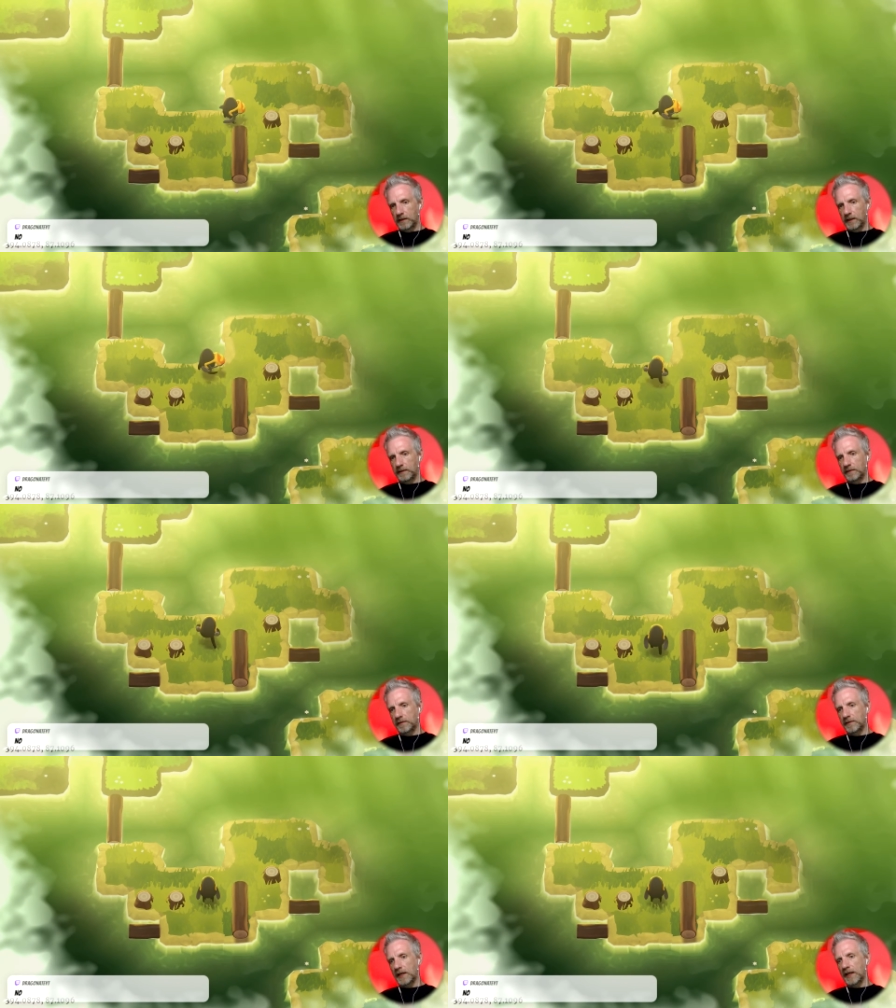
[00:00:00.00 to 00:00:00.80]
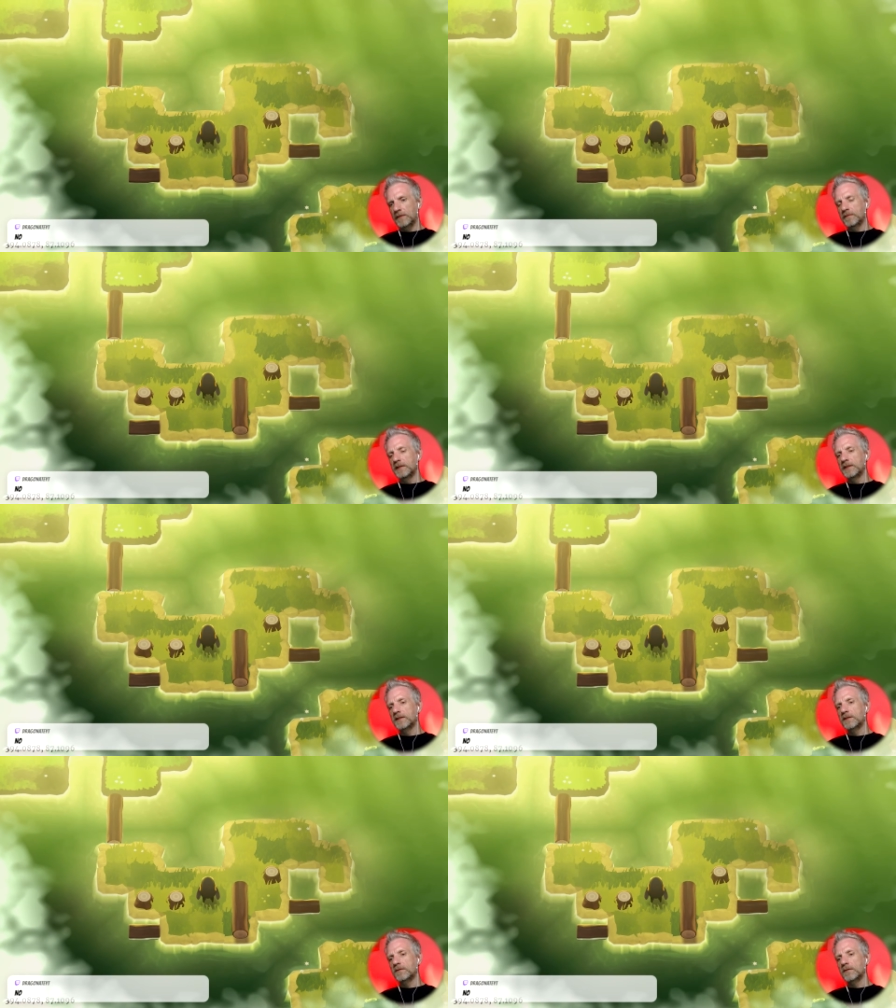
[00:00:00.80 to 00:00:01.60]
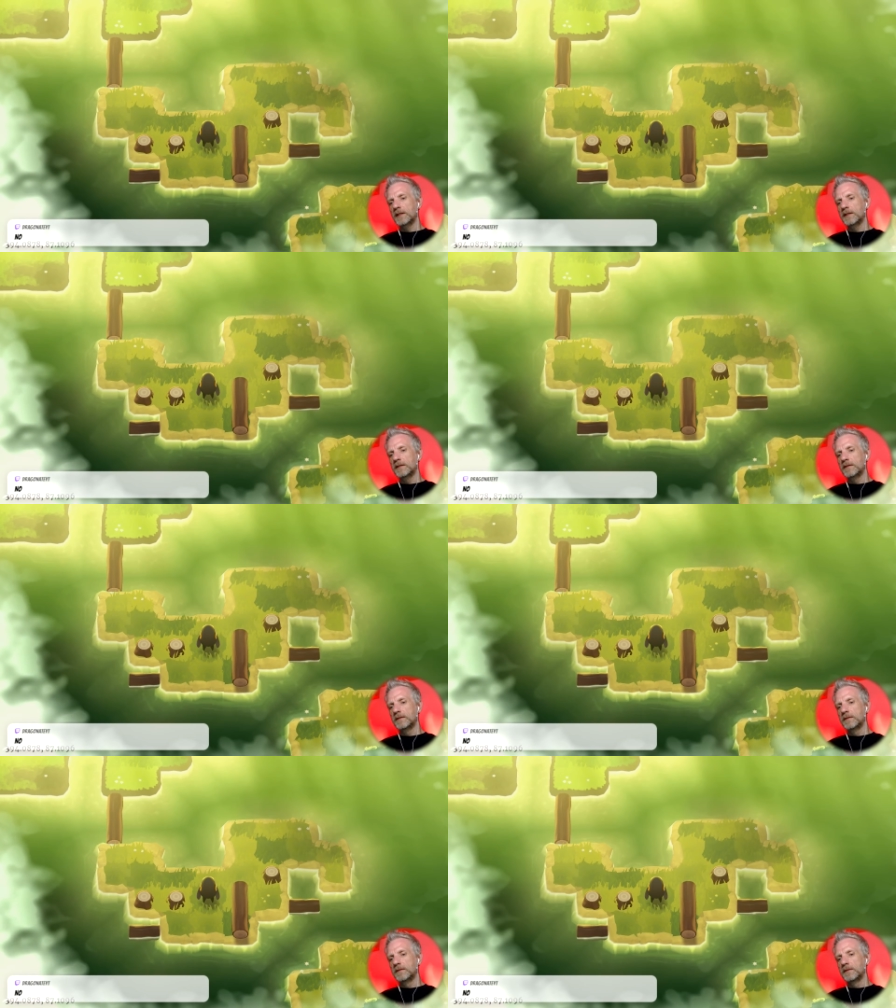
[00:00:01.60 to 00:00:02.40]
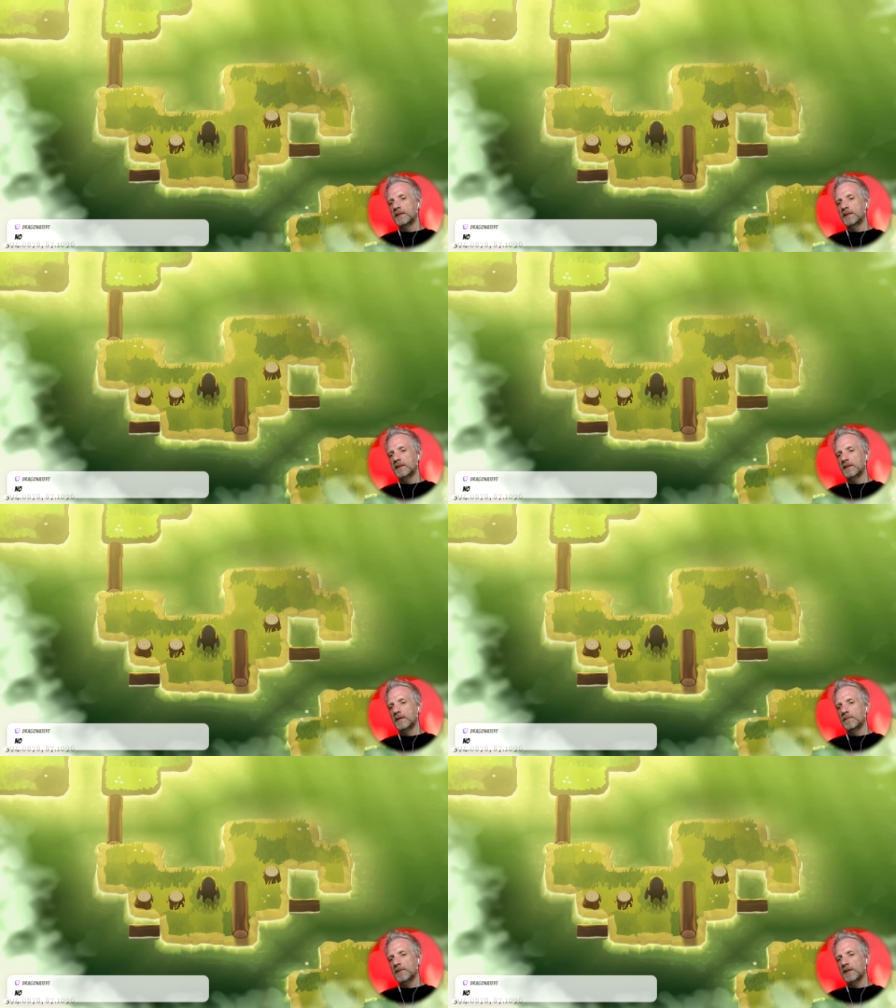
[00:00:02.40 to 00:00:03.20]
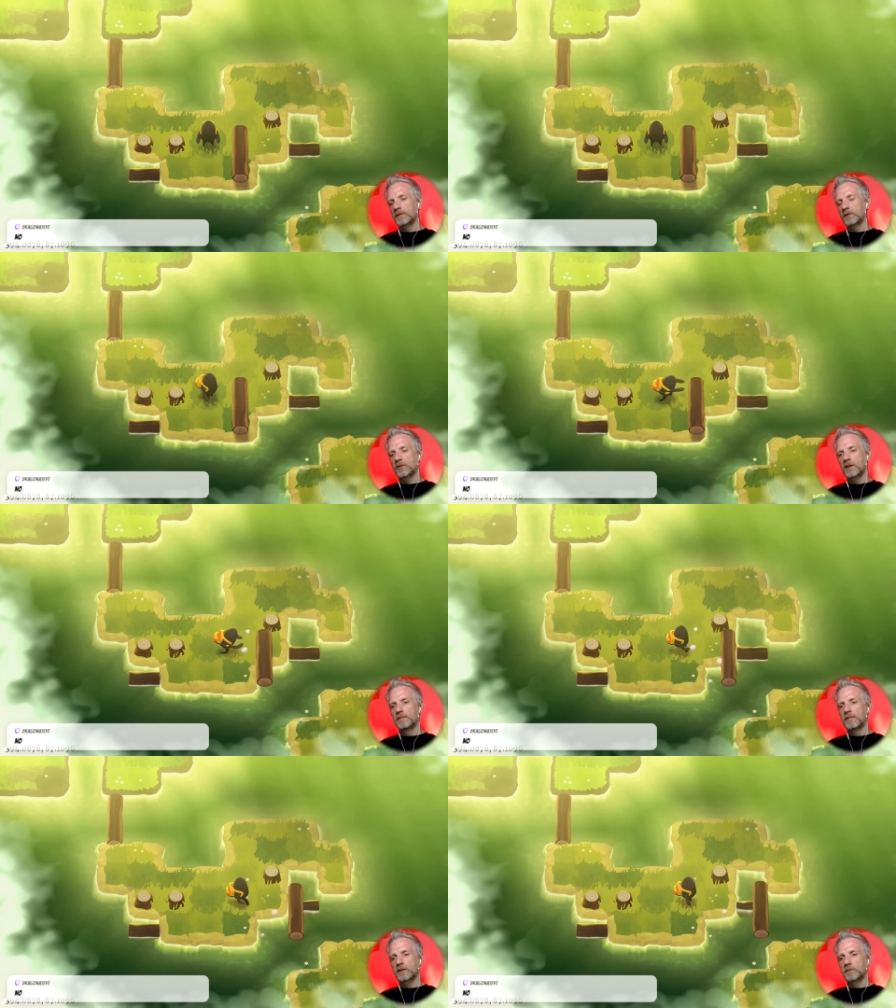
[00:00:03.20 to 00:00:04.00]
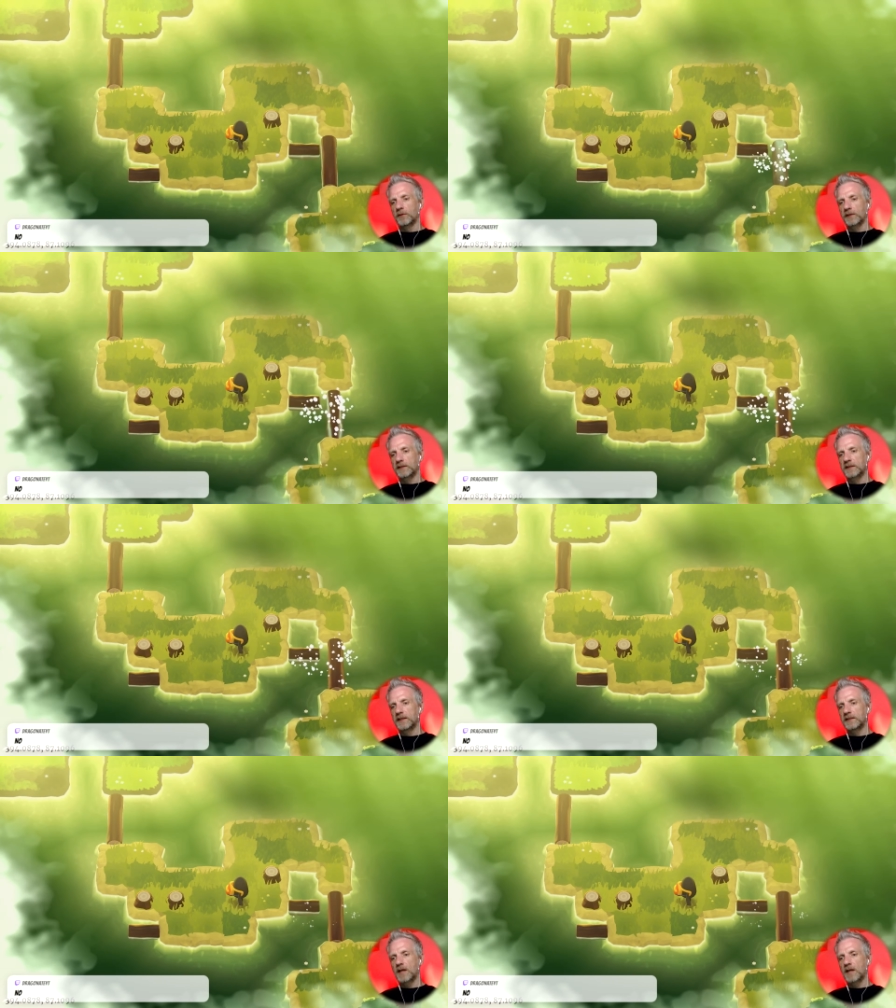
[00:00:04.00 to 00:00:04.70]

and then we just try to do something, we'll try multiple things. This